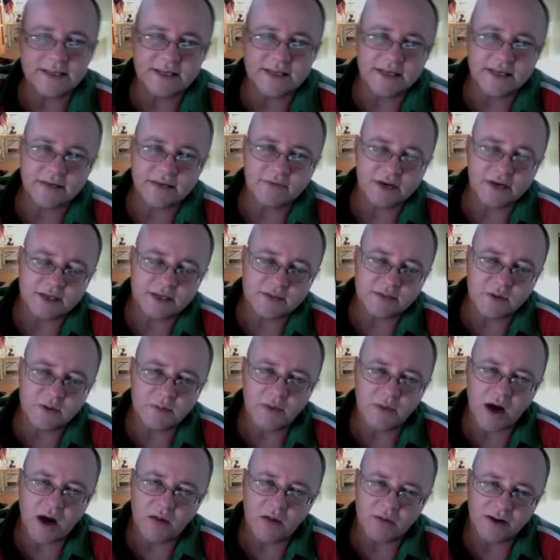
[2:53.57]
I think Vince
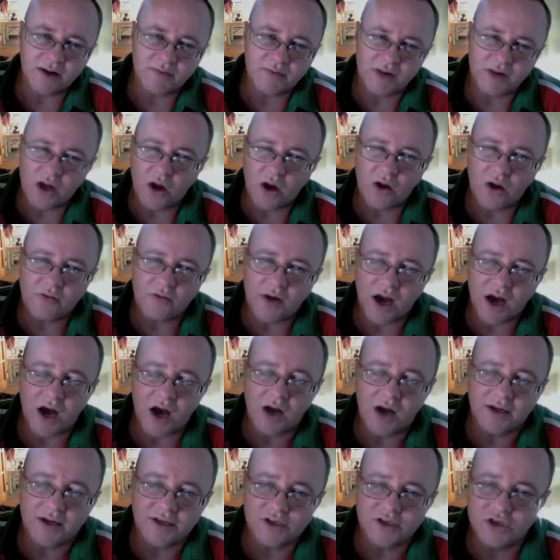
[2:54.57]
McMahon would have a lot of a
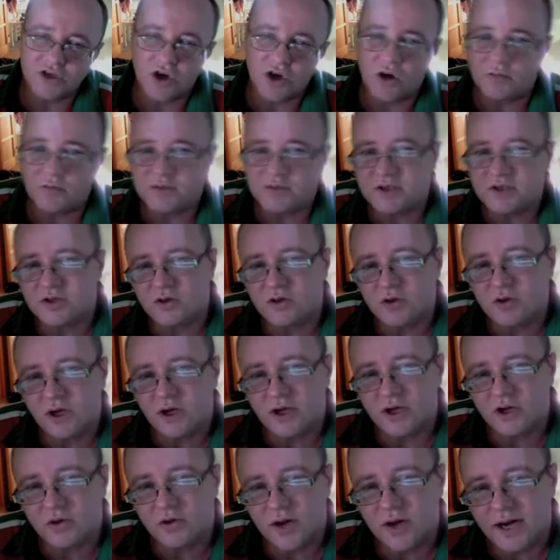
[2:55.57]
harder job to sort of like
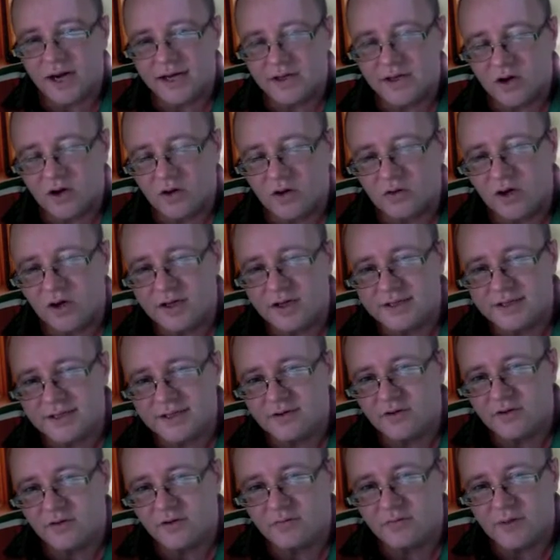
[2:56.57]
create the whole idea
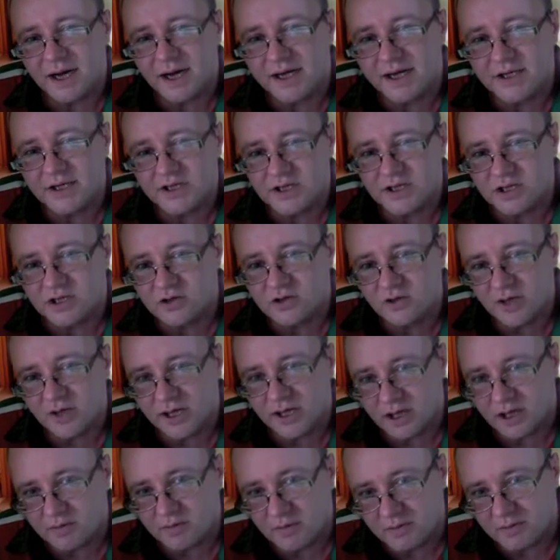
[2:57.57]
of managers sort of like
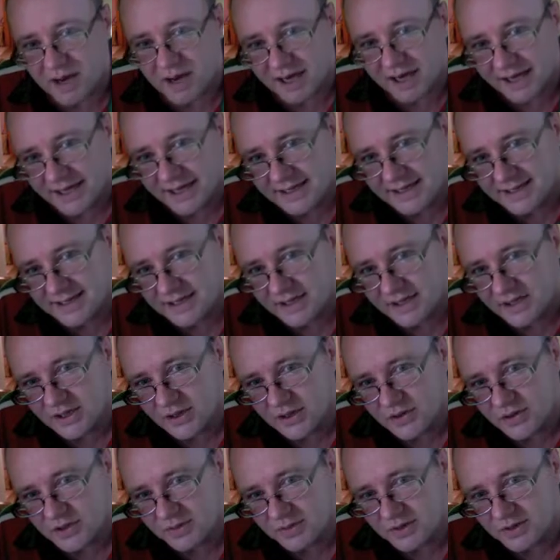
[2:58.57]
coming back into
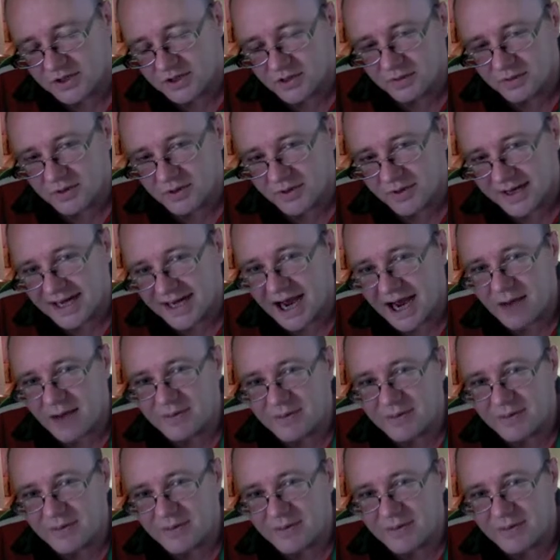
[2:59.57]
WWE now,